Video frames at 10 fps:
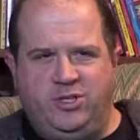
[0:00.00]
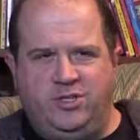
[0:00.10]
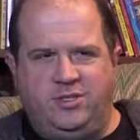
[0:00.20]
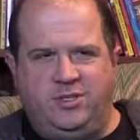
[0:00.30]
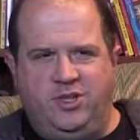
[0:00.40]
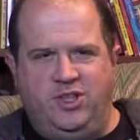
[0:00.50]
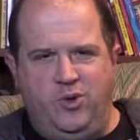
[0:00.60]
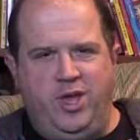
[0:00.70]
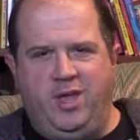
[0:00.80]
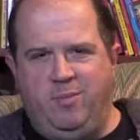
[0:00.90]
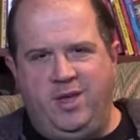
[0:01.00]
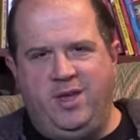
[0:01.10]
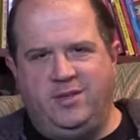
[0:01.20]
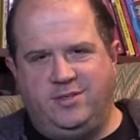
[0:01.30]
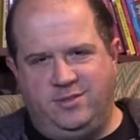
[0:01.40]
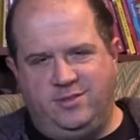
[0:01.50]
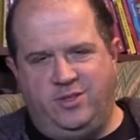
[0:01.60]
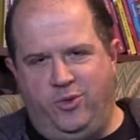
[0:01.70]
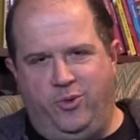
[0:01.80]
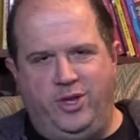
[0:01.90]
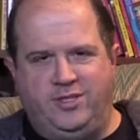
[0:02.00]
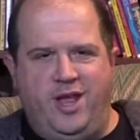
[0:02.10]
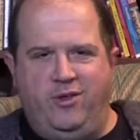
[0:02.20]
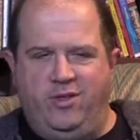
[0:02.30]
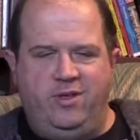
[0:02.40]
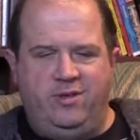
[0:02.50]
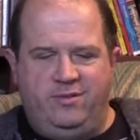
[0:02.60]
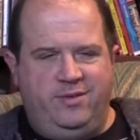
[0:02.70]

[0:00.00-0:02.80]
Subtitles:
just still doing it because the reason I do